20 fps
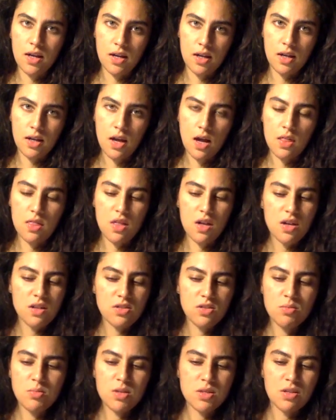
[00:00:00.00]
And again, that
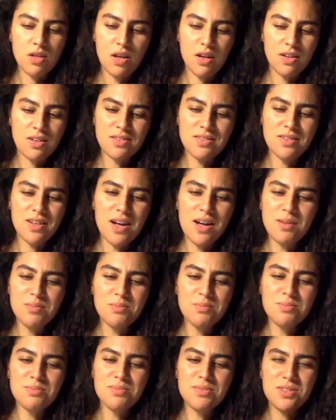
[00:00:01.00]
it's almost like
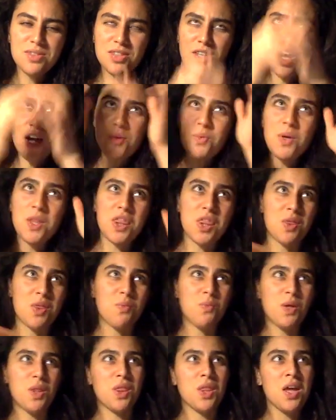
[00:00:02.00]
I'm done
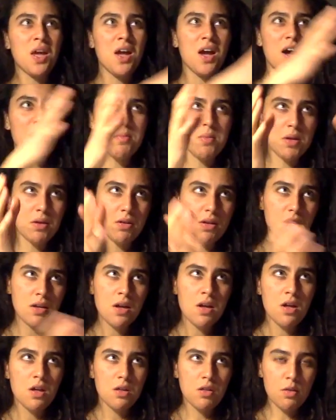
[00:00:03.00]
with I'm hearing
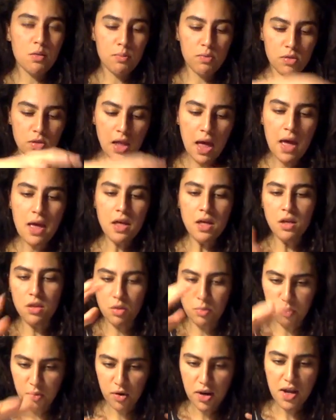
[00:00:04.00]
laying
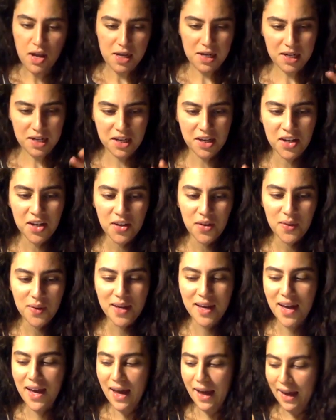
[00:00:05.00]
the brick,
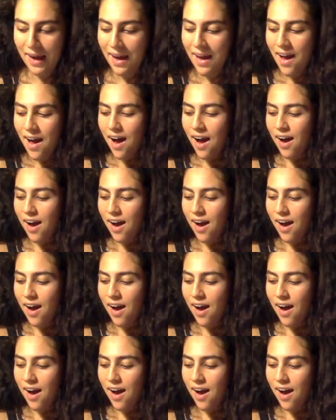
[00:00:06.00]
okay?